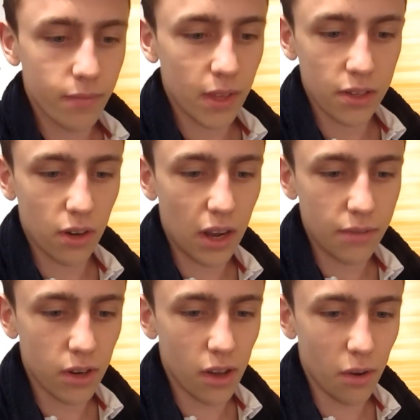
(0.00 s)
That's all I
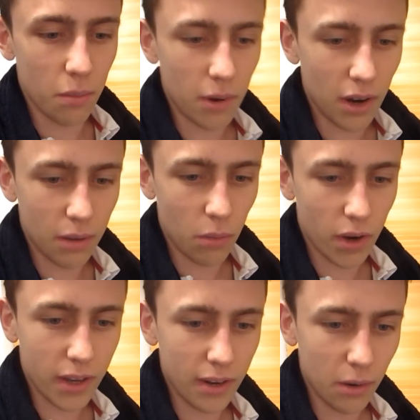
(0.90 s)
have to do, but I
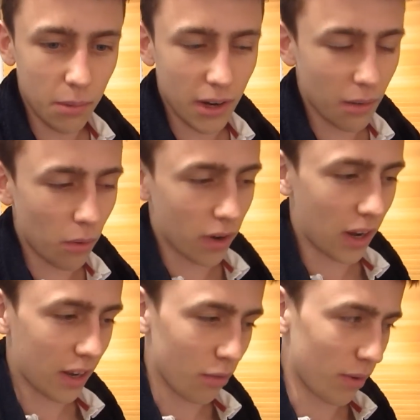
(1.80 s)
work it up and I want
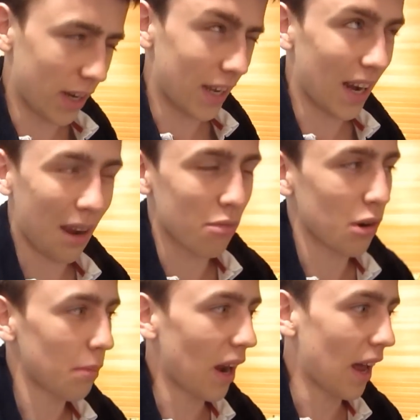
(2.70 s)
like a really
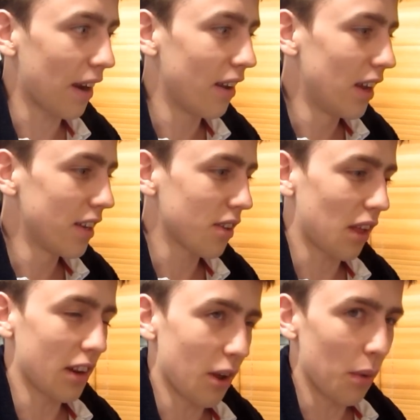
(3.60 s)
elaborate plan so
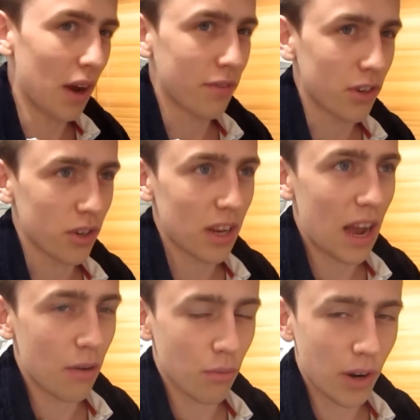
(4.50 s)
that I don't have to just
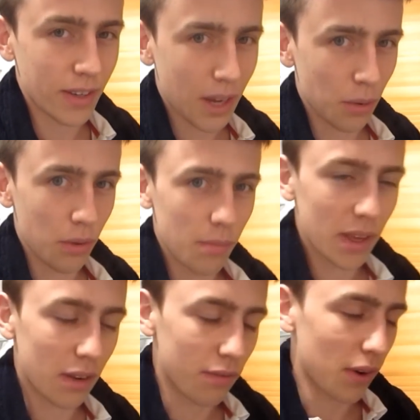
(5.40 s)
outright tell them,
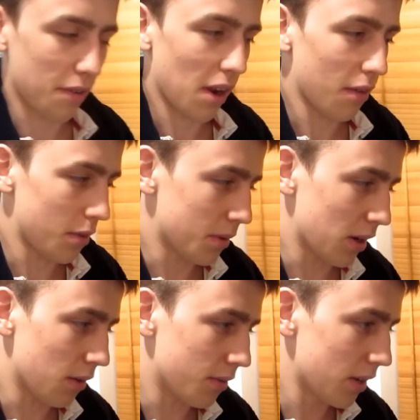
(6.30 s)
they can figure it out for
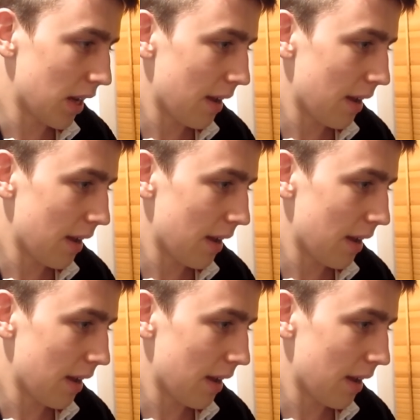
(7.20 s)
themselves.